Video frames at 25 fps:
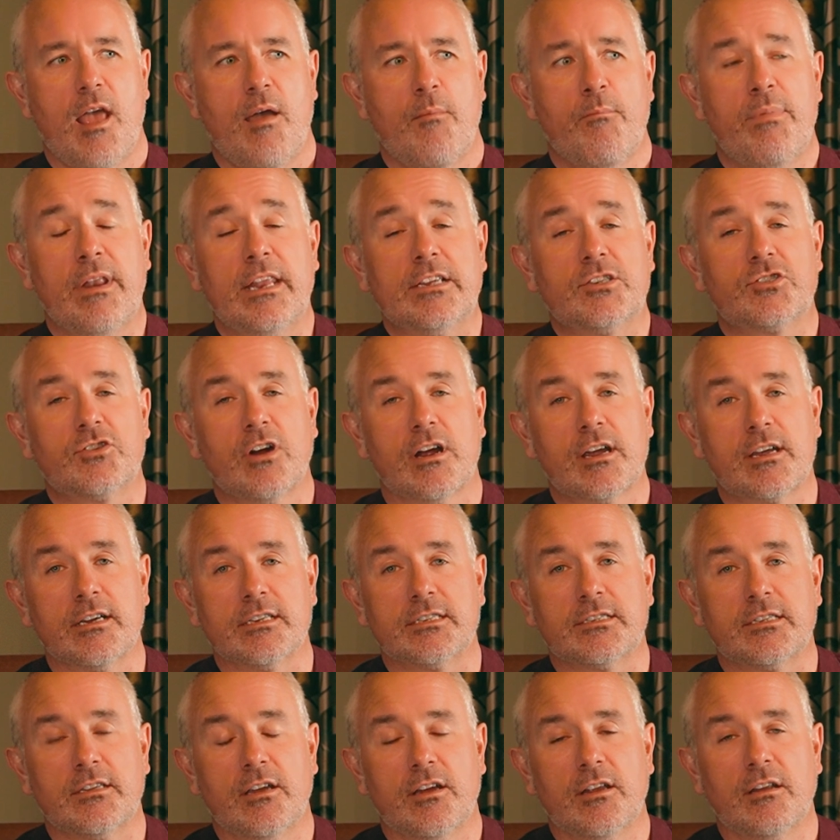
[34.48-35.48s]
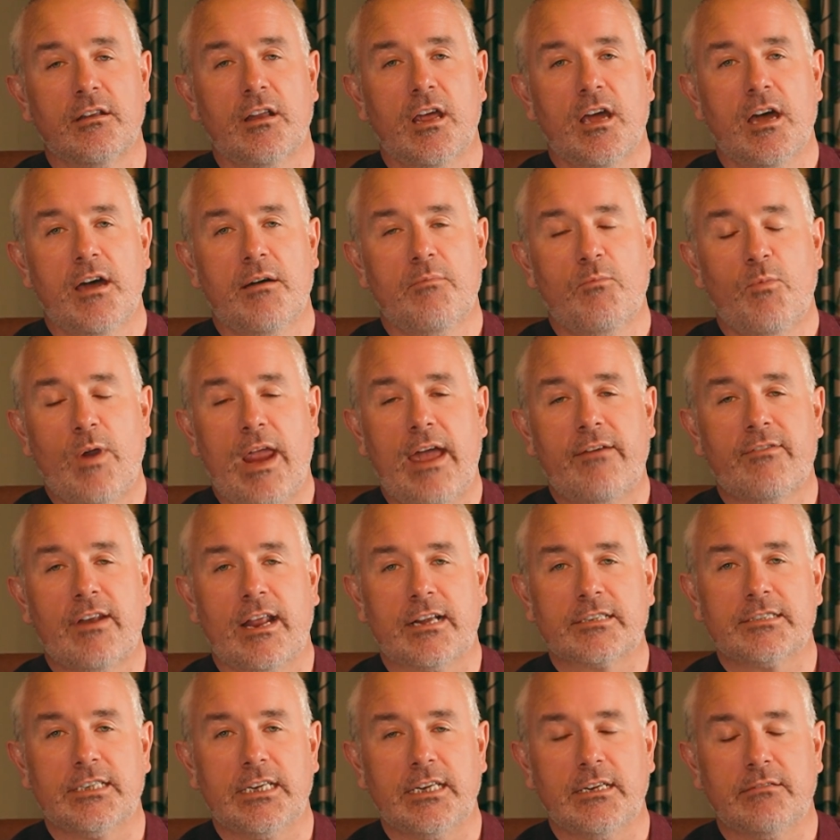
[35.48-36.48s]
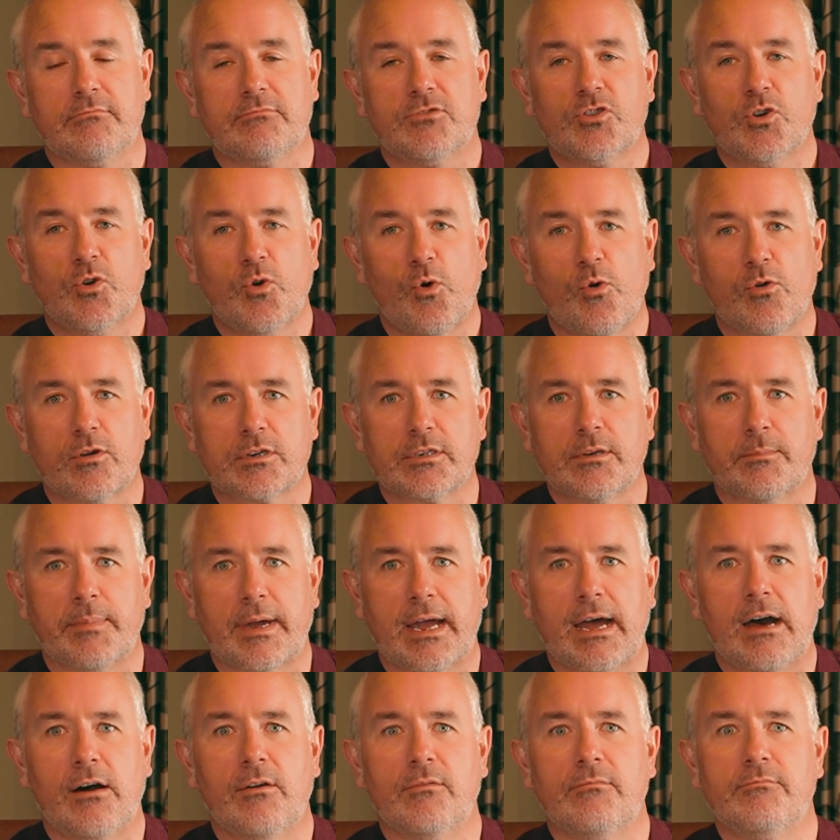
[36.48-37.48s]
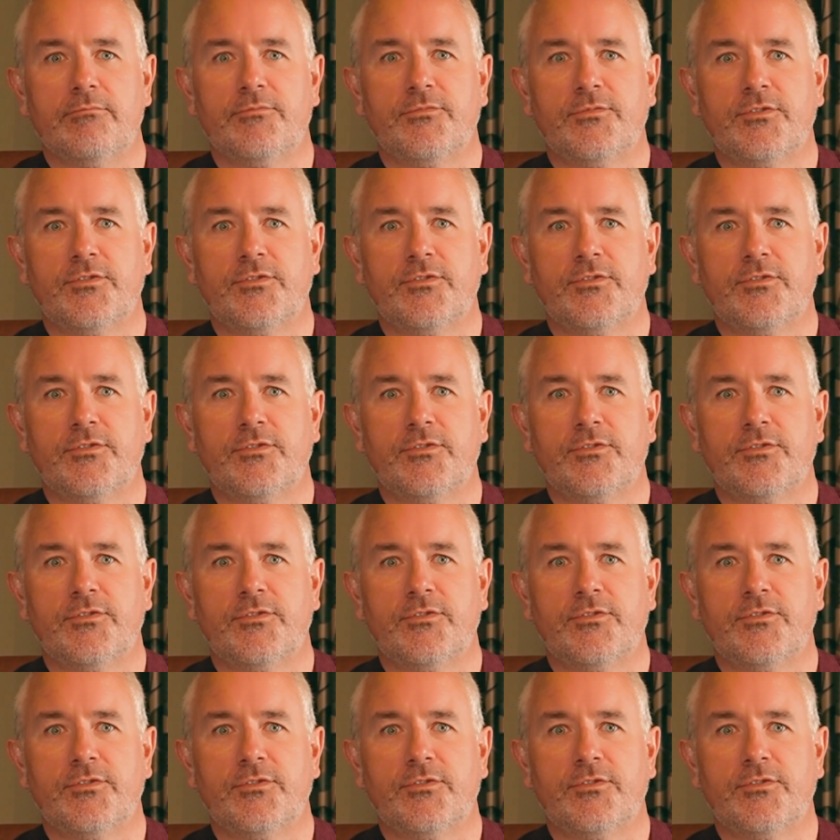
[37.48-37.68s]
but it struck us that we haven't actually talked about